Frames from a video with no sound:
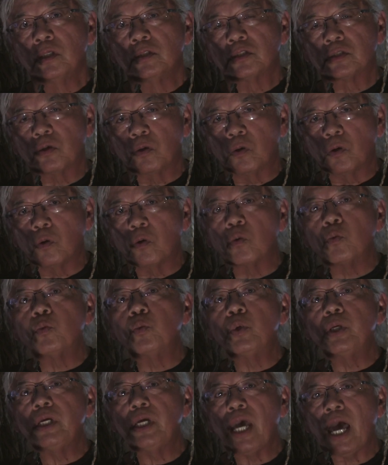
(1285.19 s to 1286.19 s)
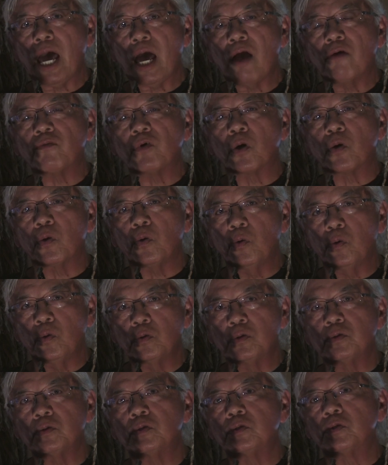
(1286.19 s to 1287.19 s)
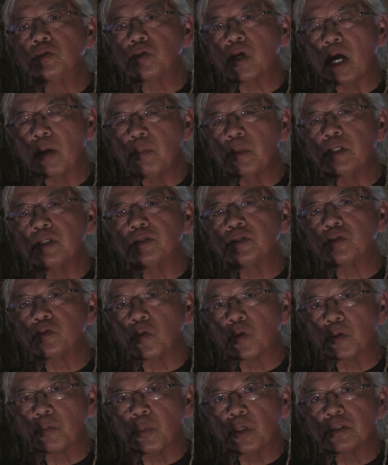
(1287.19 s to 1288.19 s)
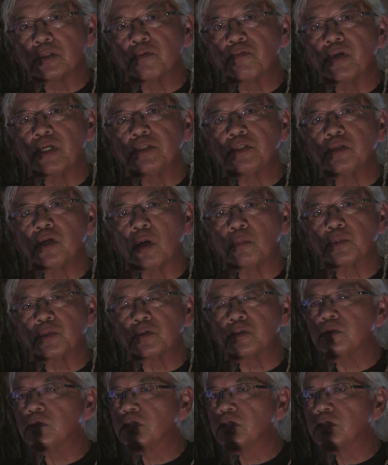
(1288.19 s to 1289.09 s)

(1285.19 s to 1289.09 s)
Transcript: So we have our own Tribal Historic Preservation Officer.